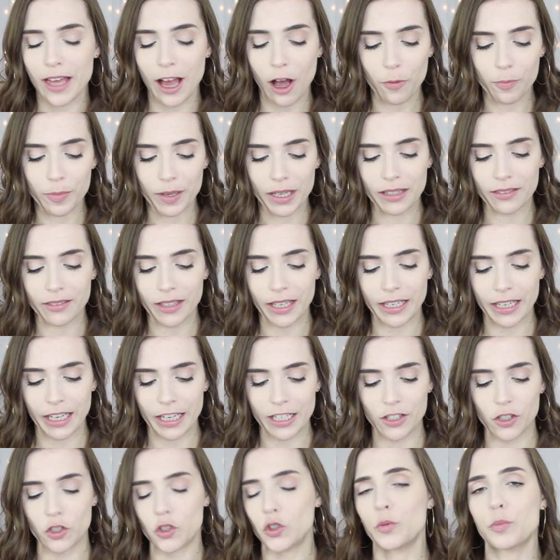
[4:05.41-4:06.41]
without being like
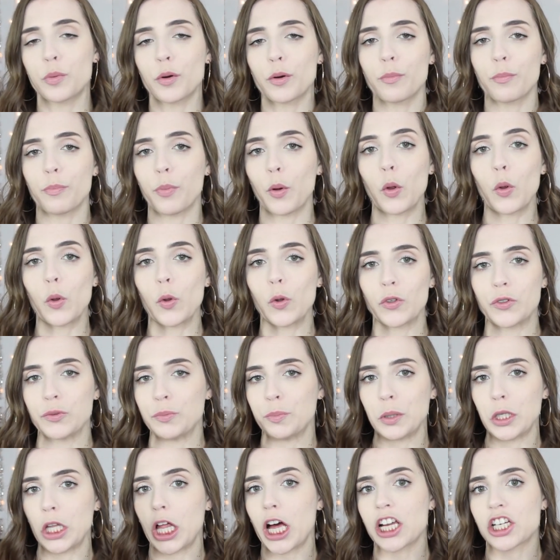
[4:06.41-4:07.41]
a super
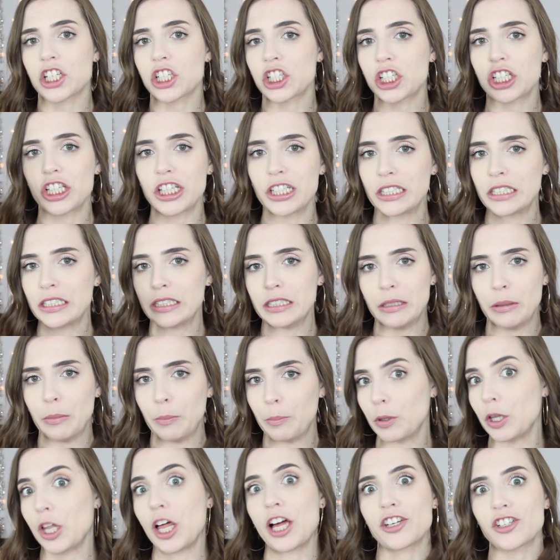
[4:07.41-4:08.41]
bold blush
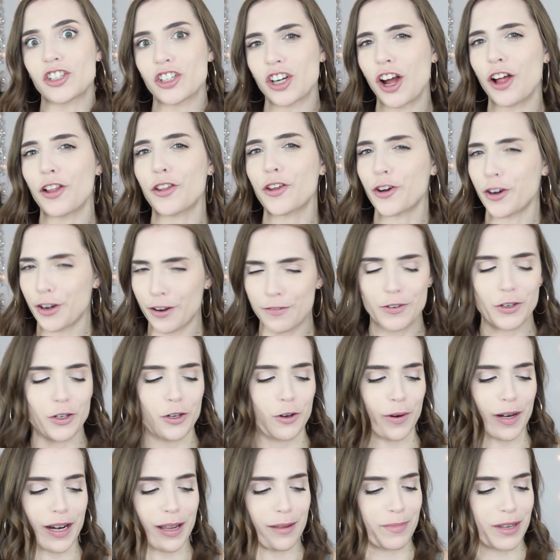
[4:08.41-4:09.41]
blush color, if you
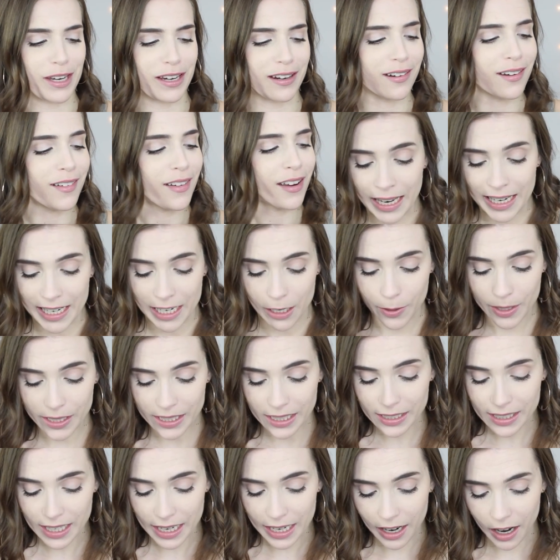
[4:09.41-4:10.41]
know what I mean. Now I
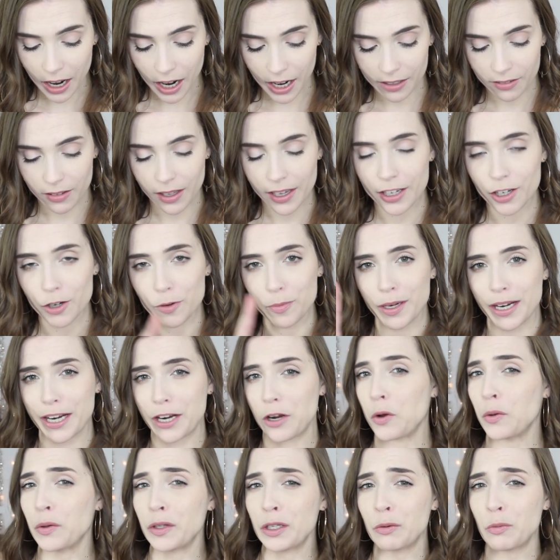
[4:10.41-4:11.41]
did take a highlighter, but I
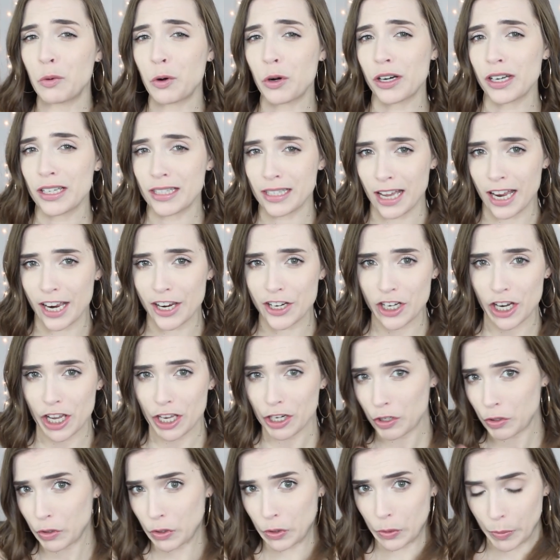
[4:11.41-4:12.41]
only wore it as
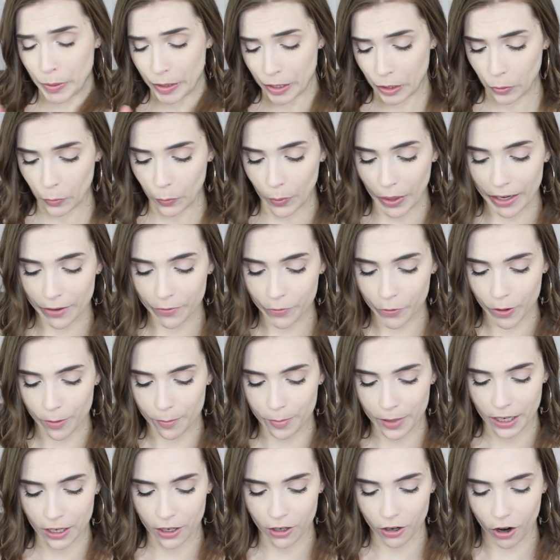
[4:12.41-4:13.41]
eyeshadow, so we're gonna wait for a
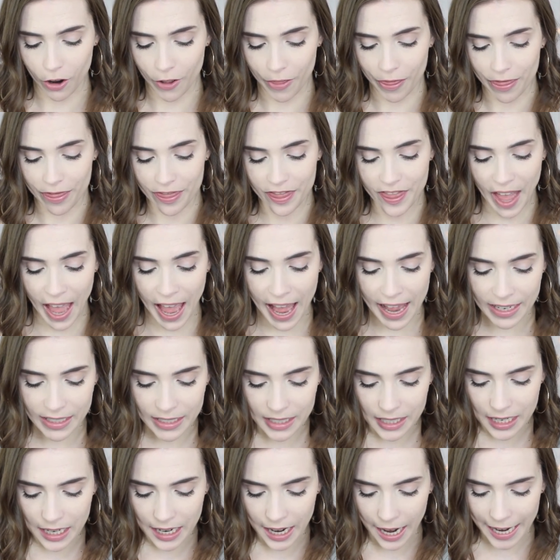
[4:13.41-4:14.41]
minute on
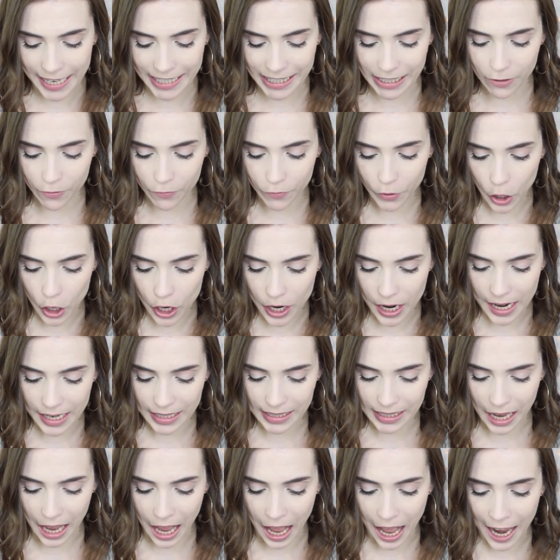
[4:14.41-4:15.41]
that. As far
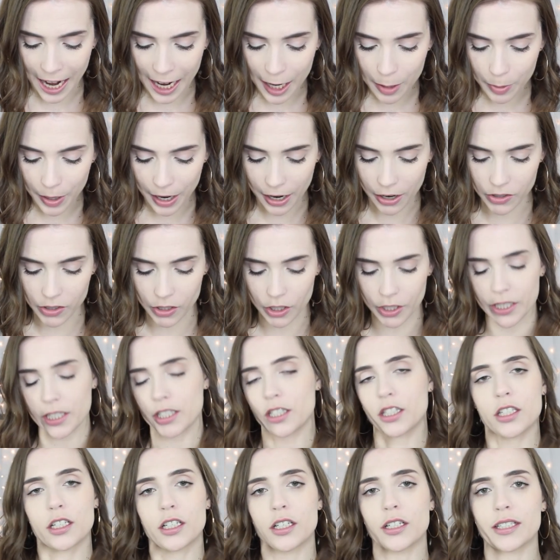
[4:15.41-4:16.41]
as eyebrows are
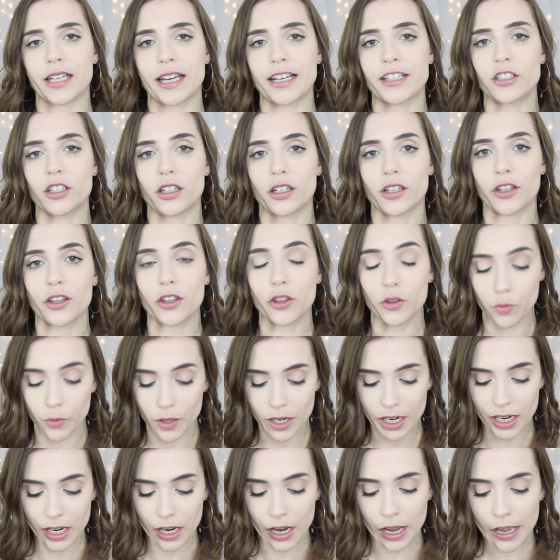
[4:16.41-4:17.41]
concerned, I took
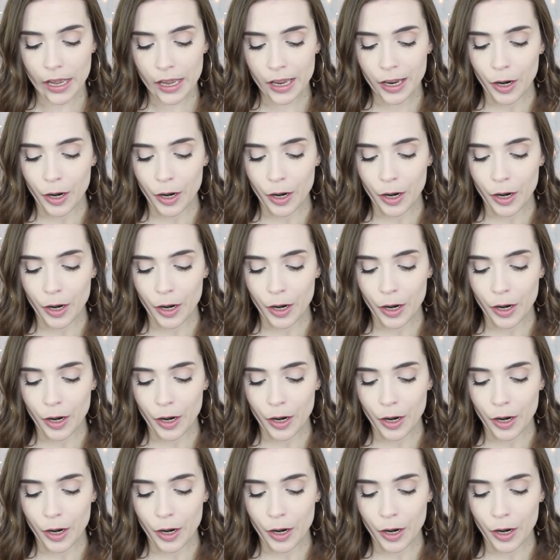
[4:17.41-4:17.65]
three